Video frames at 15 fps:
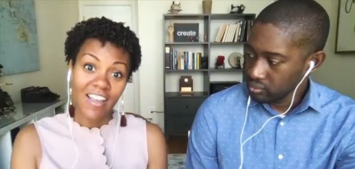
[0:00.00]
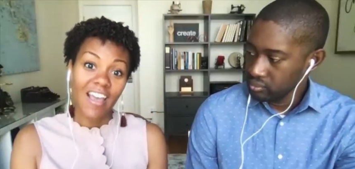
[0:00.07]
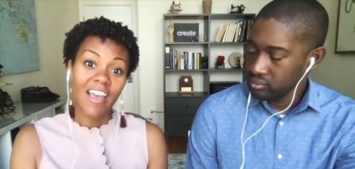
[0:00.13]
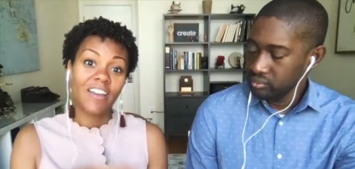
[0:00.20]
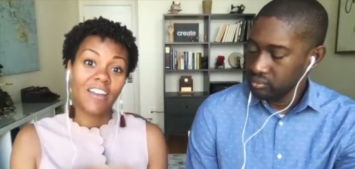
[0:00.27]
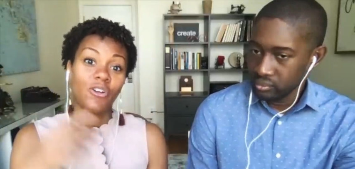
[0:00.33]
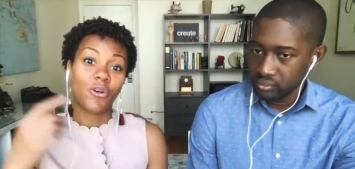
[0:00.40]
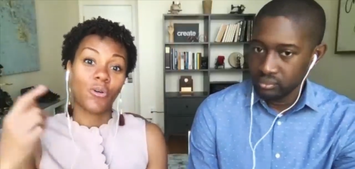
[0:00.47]

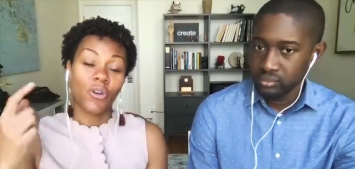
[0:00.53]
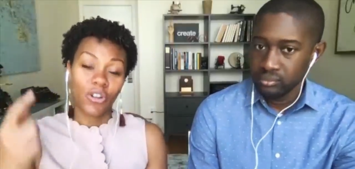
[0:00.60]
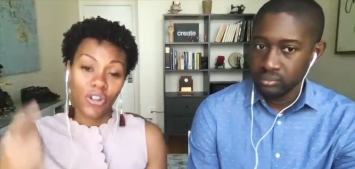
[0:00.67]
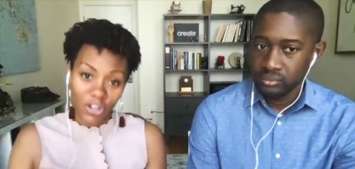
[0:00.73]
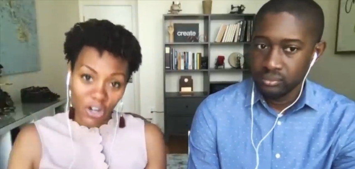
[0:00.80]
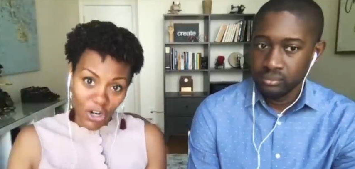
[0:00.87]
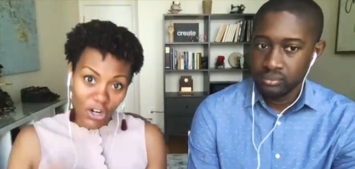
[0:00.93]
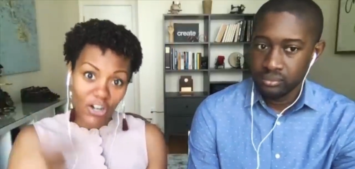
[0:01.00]
Speaker 1: and you'll
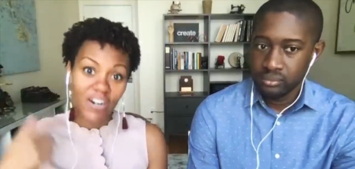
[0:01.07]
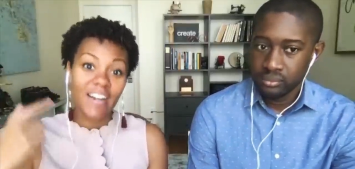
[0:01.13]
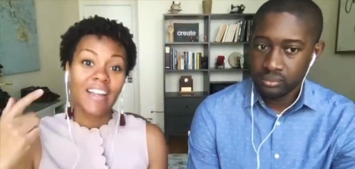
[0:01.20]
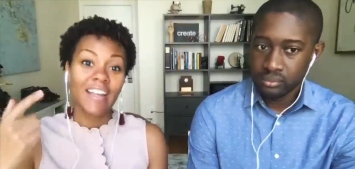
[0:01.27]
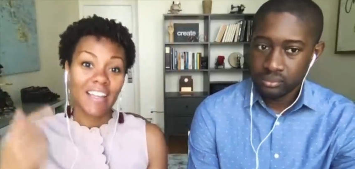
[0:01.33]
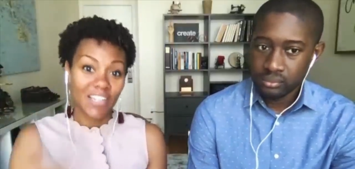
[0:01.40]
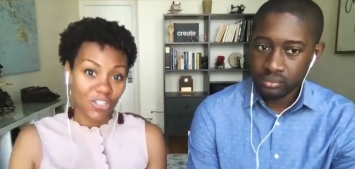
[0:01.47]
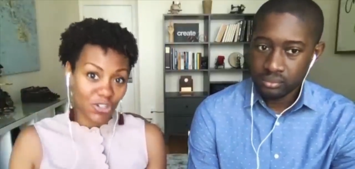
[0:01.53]
earn
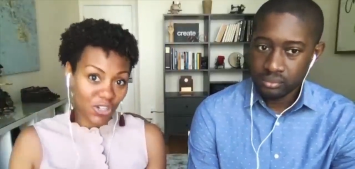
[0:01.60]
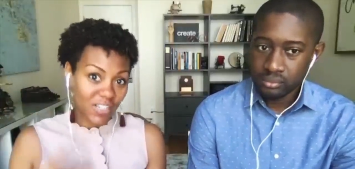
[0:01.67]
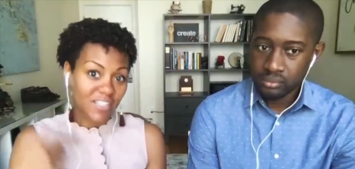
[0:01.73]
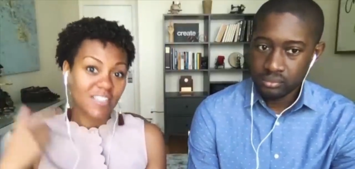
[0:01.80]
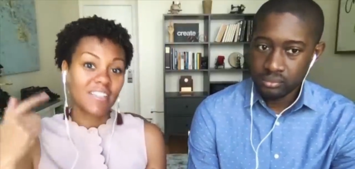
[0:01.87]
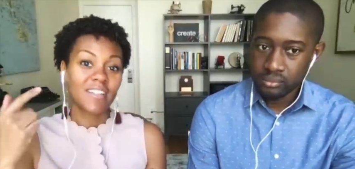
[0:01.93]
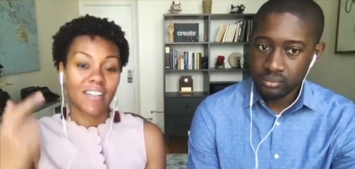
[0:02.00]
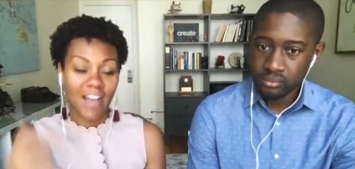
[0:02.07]

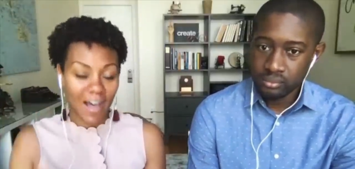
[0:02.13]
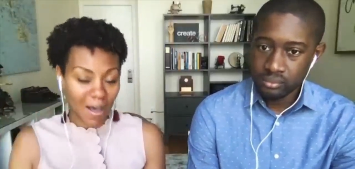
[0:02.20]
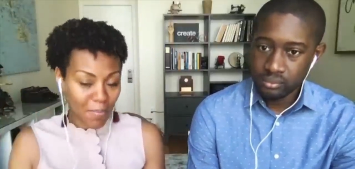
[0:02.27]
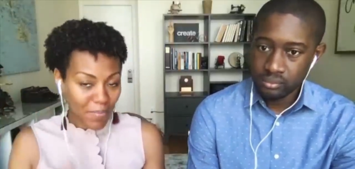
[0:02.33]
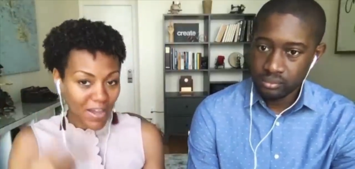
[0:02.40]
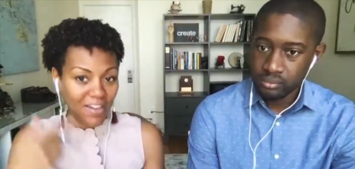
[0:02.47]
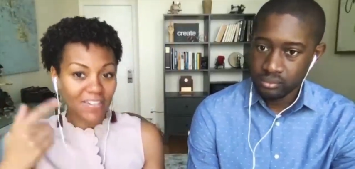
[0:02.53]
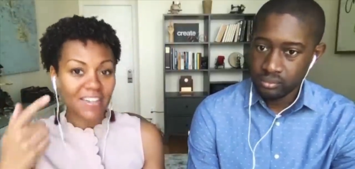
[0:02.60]
interest
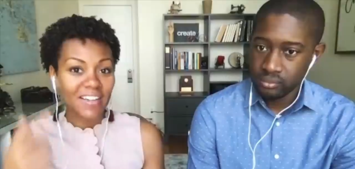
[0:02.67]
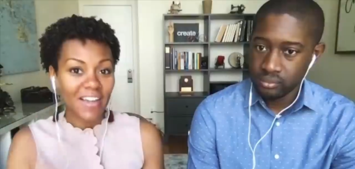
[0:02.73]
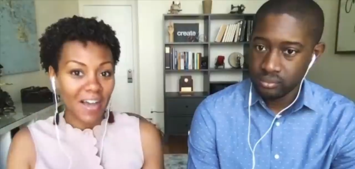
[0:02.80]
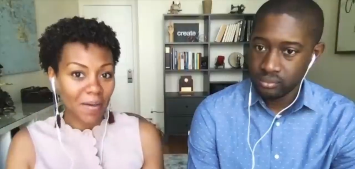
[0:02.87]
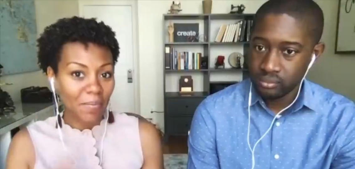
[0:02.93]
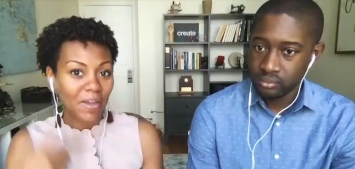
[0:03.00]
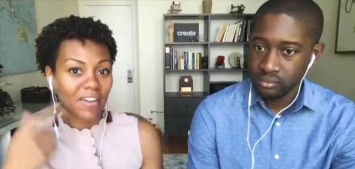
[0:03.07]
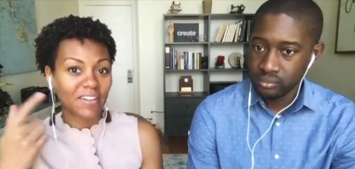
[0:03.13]
compounding,
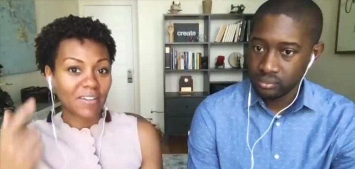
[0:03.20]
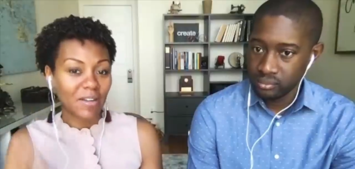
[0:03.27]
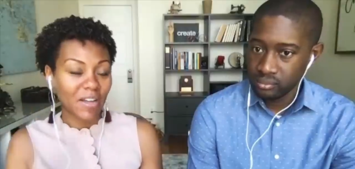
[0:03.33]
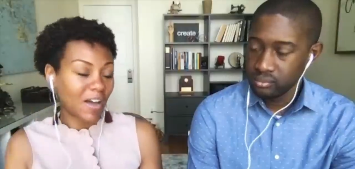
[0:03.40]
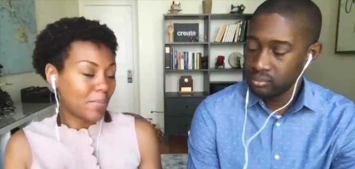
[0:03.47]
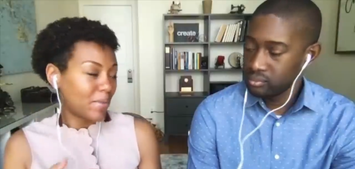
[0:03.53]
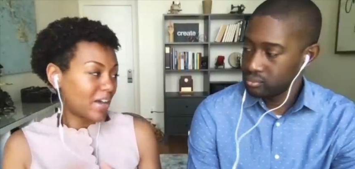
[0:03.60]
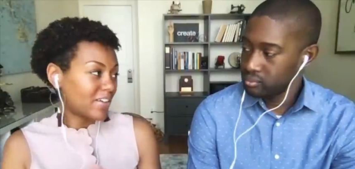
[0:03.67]
compounding,
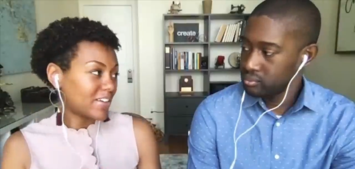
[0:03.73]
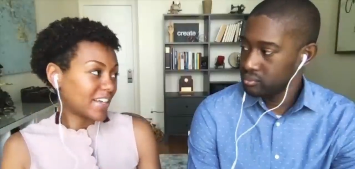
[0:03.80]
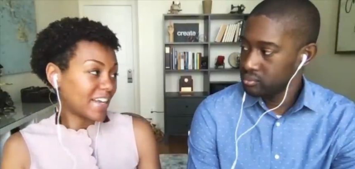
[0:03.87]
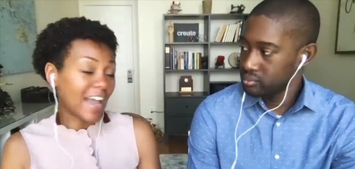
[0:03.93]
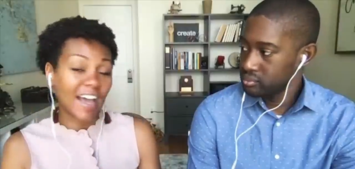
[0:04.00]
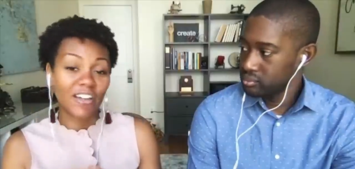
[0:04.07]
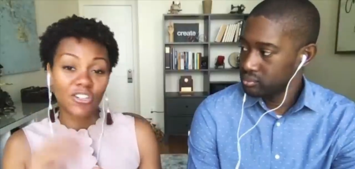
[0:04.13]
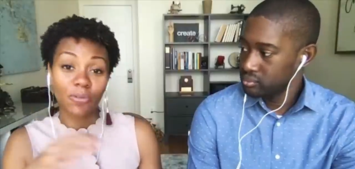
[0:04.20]
compounding
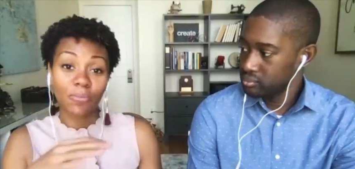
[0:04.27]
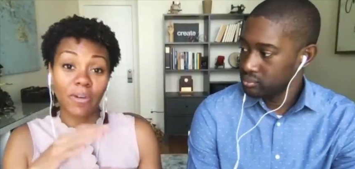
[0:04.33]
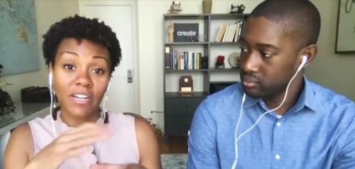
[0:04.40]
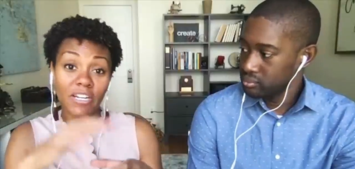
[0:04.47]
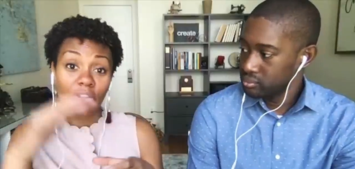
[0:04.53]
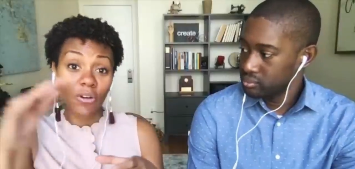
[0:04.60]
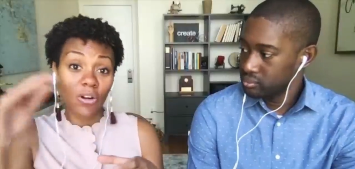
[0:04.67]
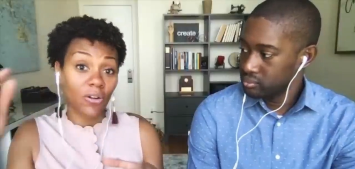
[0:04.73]
as your
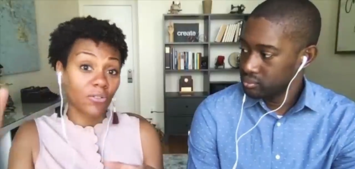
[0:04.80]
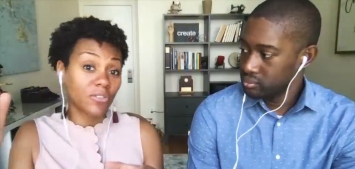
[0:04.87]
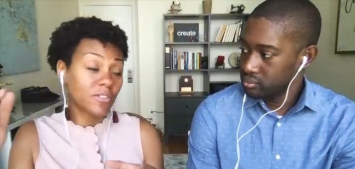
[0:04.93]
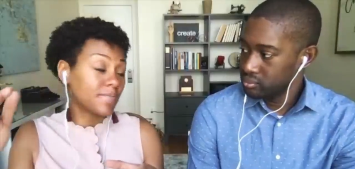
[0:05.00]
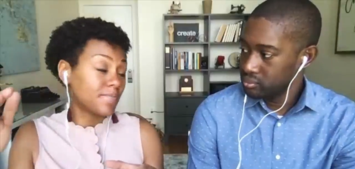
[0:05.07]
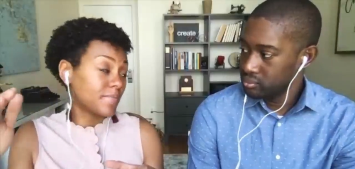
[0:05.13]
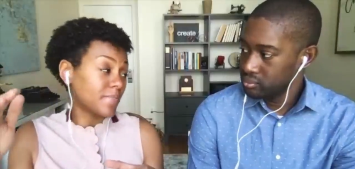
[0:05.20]
money grows.